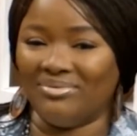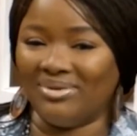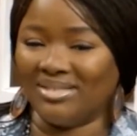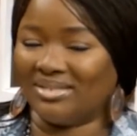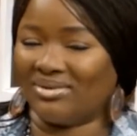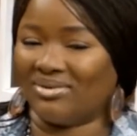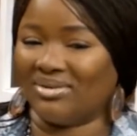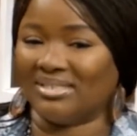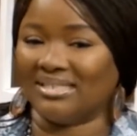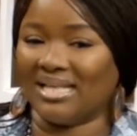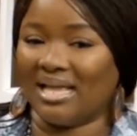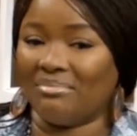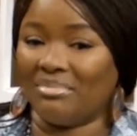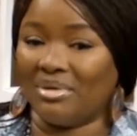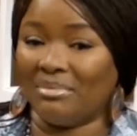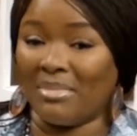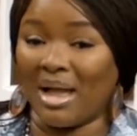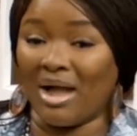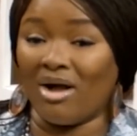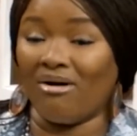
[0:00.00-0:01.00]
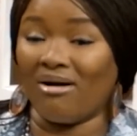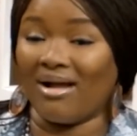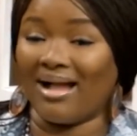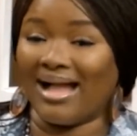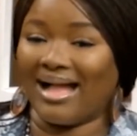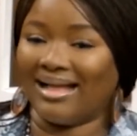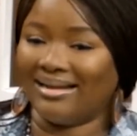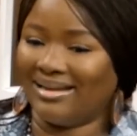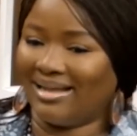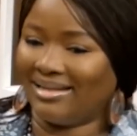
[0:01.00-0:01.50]
What you consign me, my
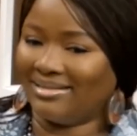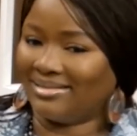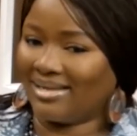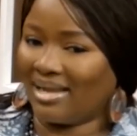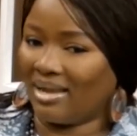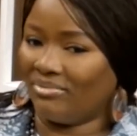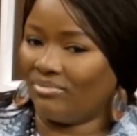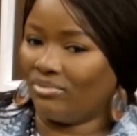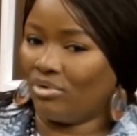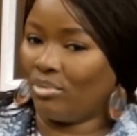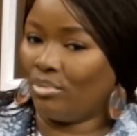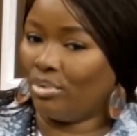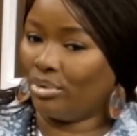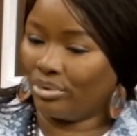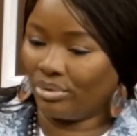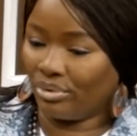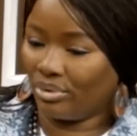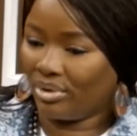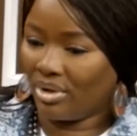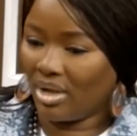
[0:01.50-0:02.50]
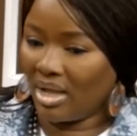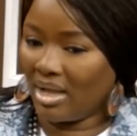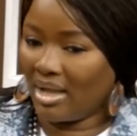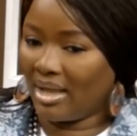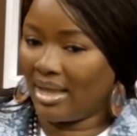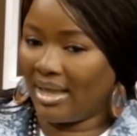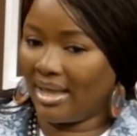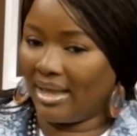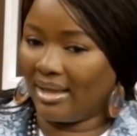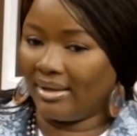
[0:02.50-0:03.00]
oga that time for Obodo,
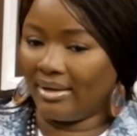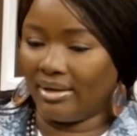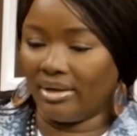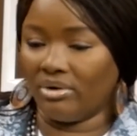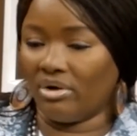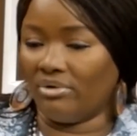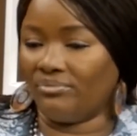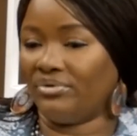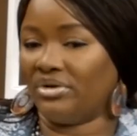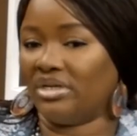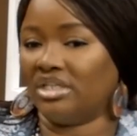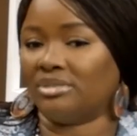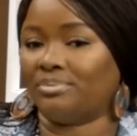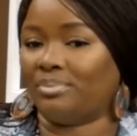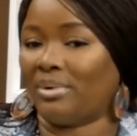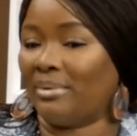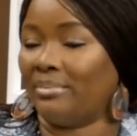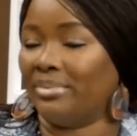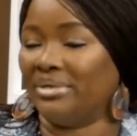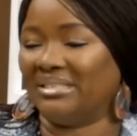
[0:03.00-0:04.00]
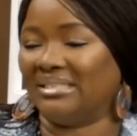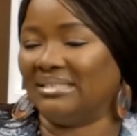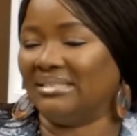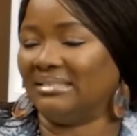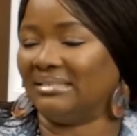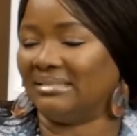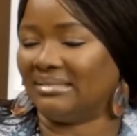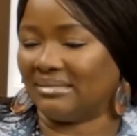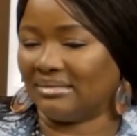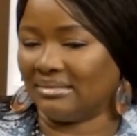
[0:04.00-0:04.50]
you know, finish primary
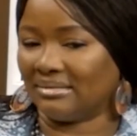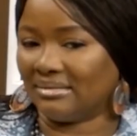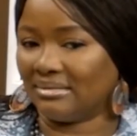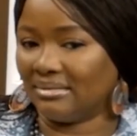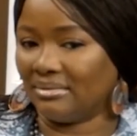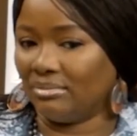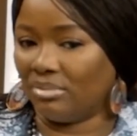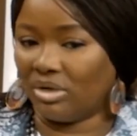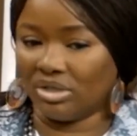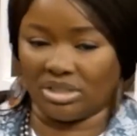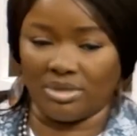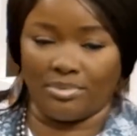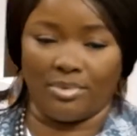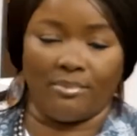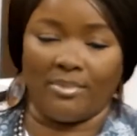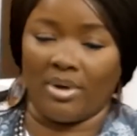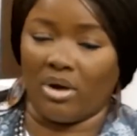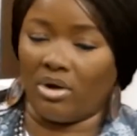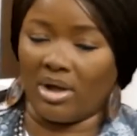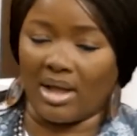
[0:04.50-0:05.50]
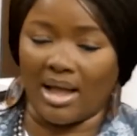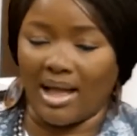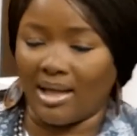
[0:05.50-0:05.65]
6, but she be my oga.